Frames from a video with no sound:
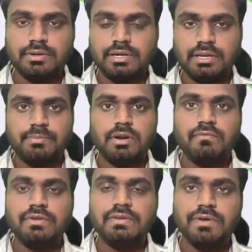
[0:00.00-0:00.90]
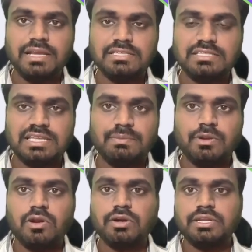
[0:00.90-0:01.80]
number of devices can be
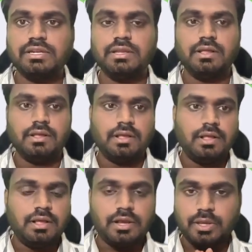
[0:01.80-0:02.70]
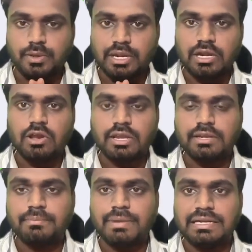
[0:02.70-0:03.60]
logged in. You can log
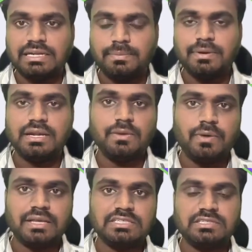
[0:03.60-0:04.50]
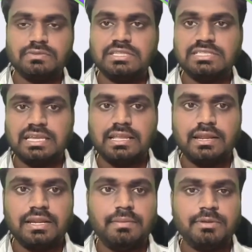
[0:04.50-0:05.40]
in multiple devices with a single
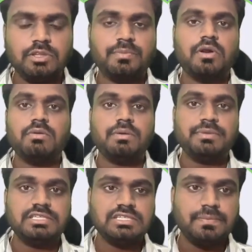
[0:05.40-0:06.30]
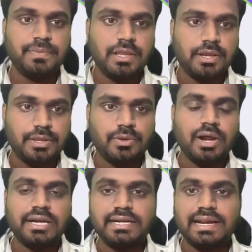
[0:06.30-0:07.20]
ID, but the problem is you
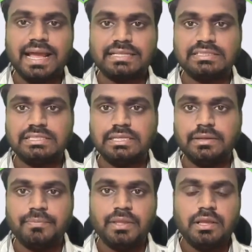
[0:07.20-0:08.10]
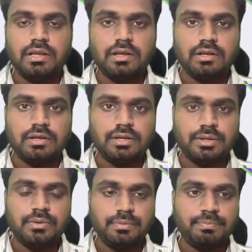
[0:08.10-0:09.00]
can't track the
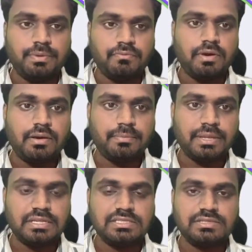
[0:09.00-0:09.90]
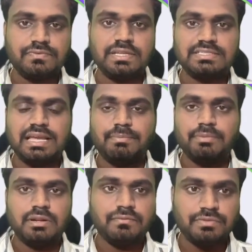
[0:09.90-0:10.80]
performance. For
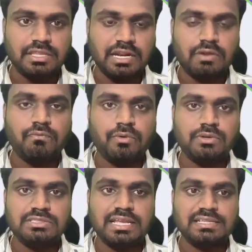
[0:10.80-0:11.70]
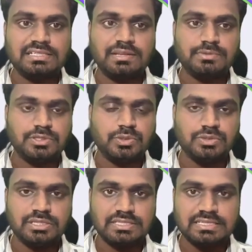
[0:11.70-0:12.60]
example, if there are four sales reps
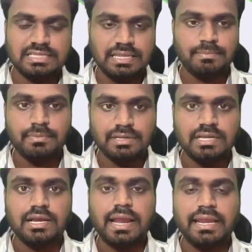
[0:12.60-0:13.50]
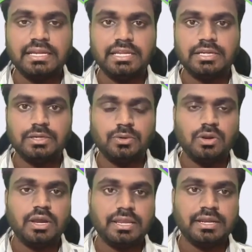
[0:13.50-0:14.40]
using the same ID to
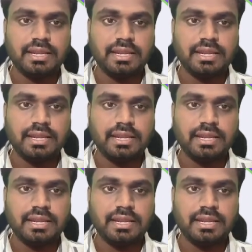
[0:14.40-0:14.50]
log in